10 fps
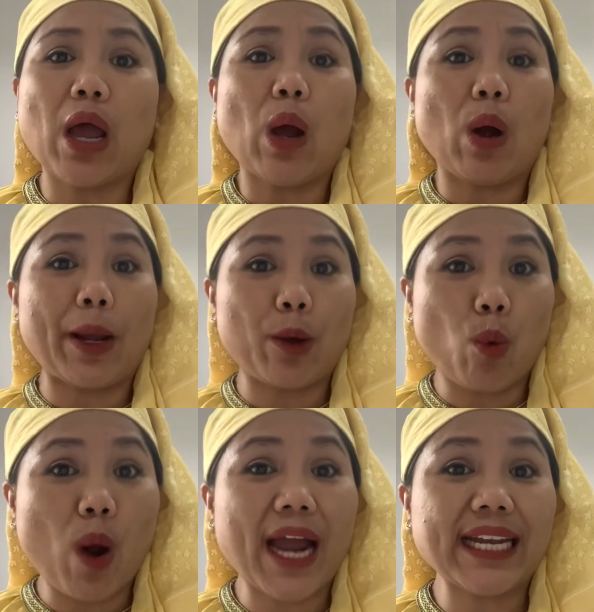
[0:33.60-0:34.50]
And
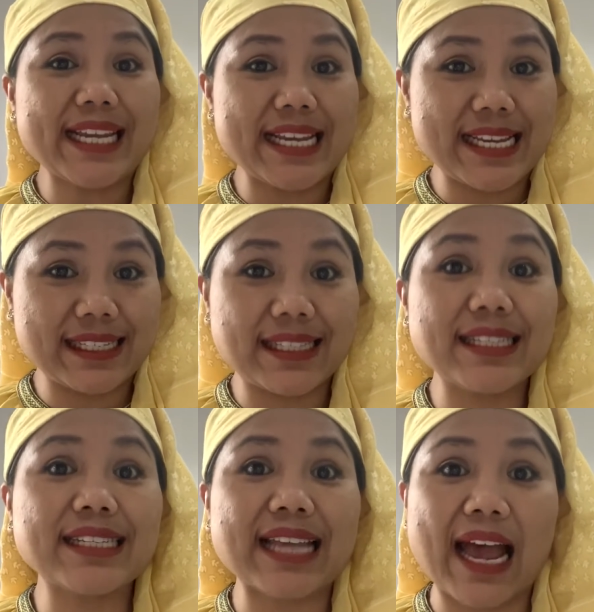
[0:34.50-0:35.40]
what is the
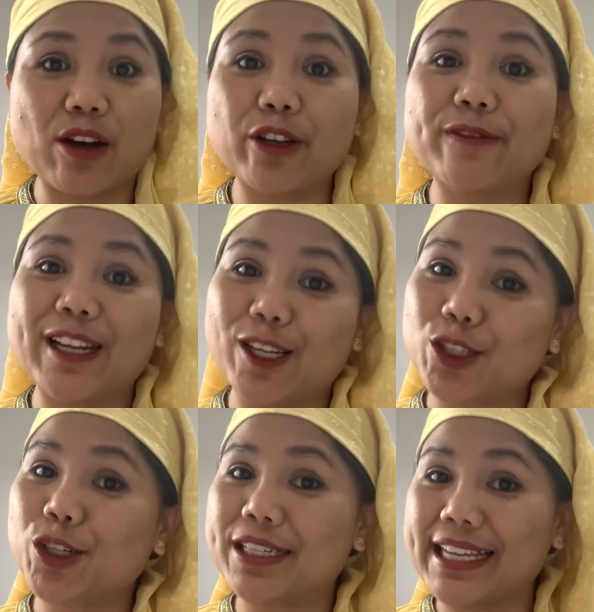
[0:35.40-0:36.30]
sound of the
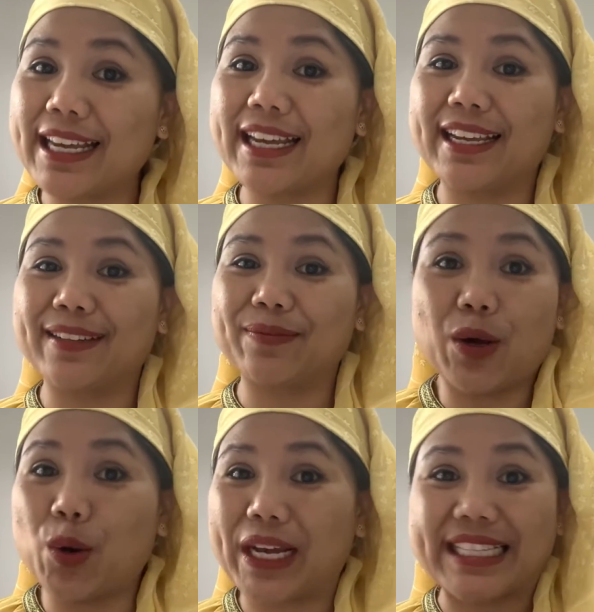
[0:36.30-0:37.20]
letter D?
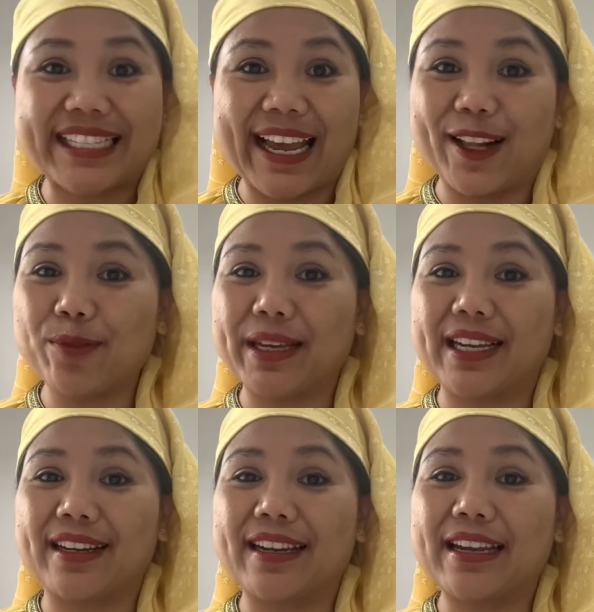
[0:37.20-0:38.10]
Who can tell
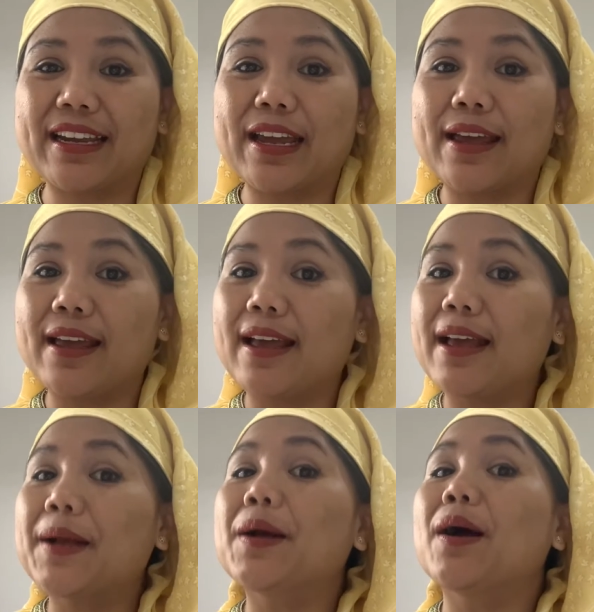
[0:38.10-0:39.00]
me?
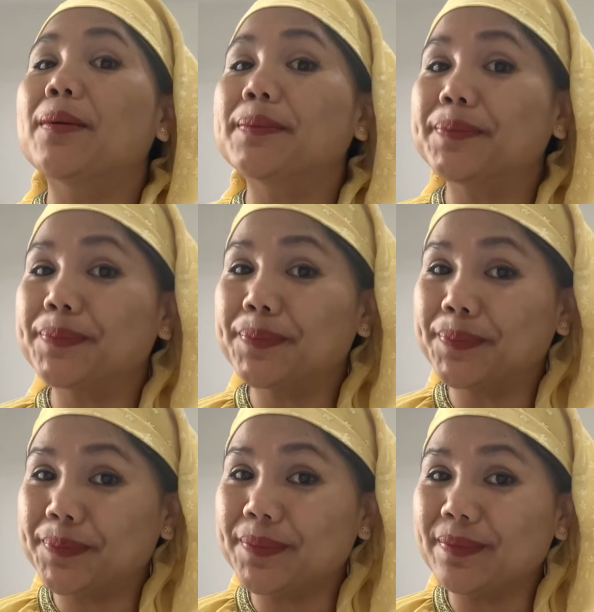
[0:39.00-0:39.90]

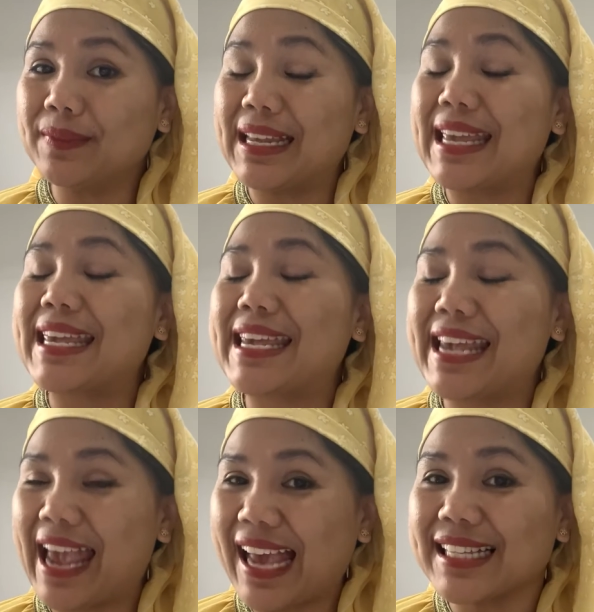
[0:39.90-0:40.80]
Mm-hmm.
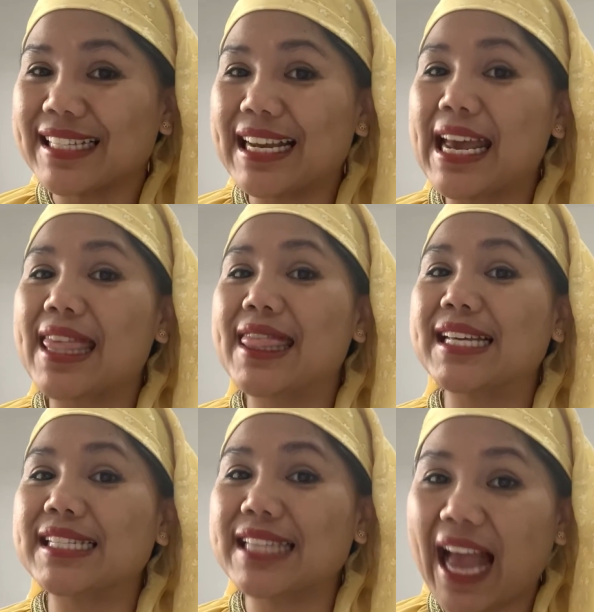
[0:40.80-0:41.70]
Yes, the
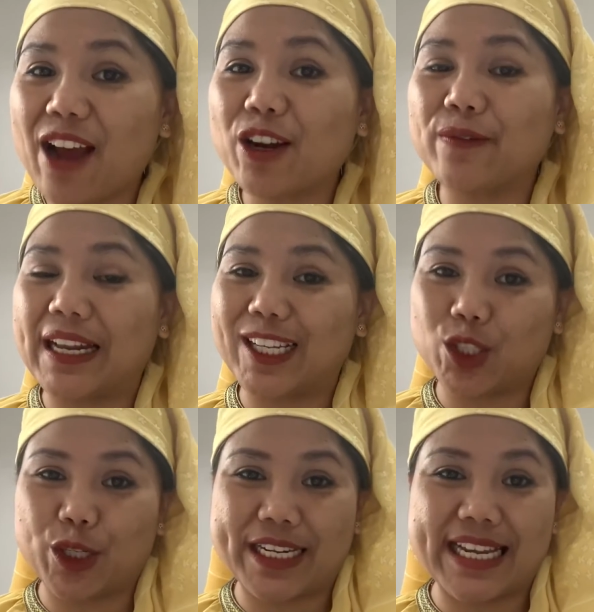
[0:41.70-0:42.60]
sound of the
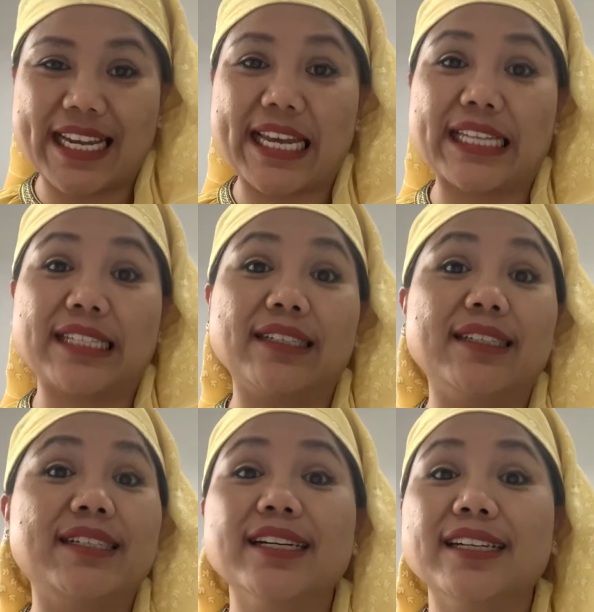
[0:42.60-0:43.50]
letter D is
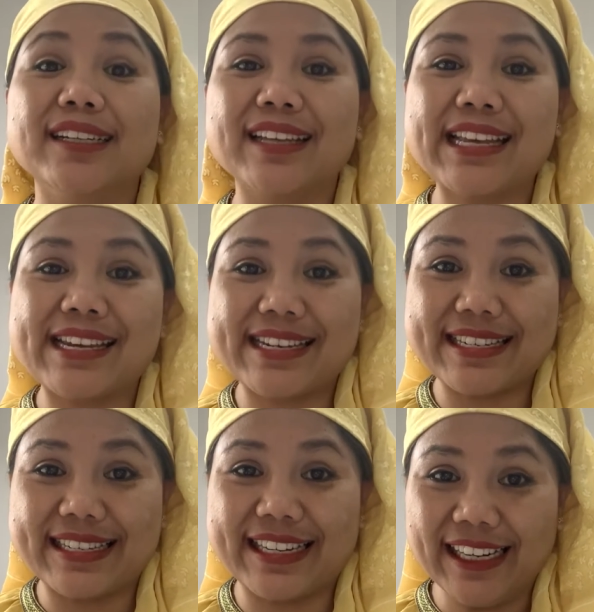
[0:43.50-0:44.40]
D,
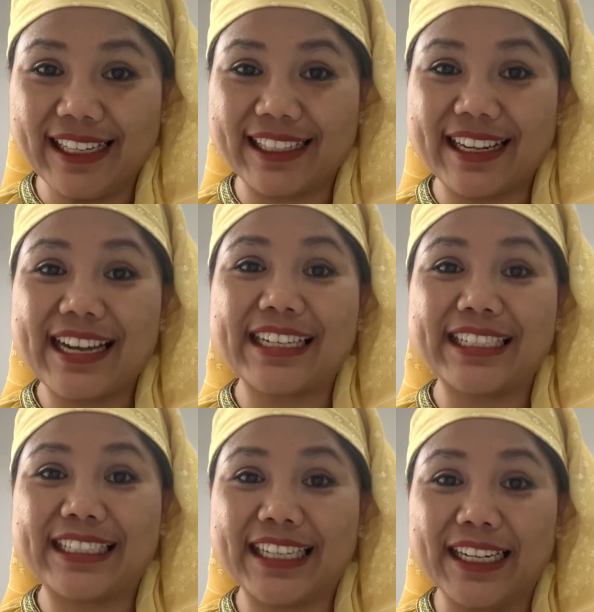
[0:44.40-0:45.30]
D, D.